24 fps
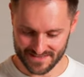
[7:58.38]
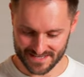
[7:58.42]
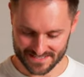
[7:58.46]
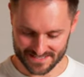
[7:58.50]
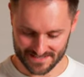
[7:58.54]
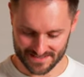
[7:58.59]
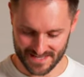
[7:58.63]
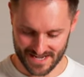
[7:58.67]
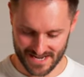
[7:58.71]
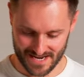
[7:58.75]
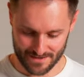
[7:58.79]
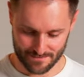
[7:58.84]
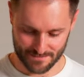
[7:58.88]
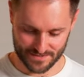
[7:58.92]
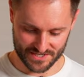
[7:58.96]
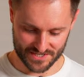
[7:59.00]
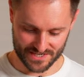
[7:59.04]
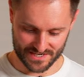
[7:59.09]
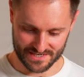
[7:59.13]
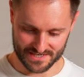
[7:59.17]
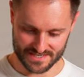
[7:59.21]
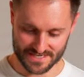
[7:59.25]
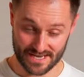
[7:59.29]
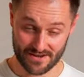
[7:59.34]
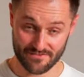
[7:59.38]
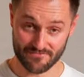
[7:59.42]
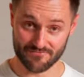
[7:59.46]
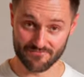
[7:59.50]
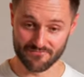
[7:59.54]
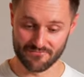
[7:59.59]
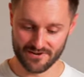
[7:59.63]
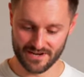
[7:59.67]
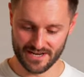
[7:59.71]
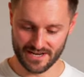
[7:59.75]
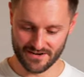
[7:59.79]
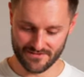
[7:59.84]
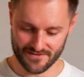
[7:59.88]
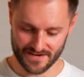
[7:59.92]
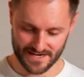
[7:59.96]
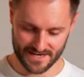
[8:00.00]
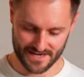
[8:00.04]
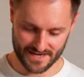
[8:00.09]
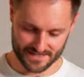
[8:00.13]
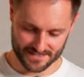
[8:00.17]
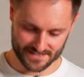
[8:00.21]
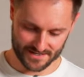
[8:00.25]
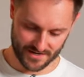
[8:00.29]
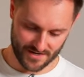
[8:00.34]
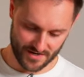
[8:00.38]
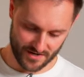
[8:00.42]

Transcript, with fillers: this in the hyperchiller to get really, really nice and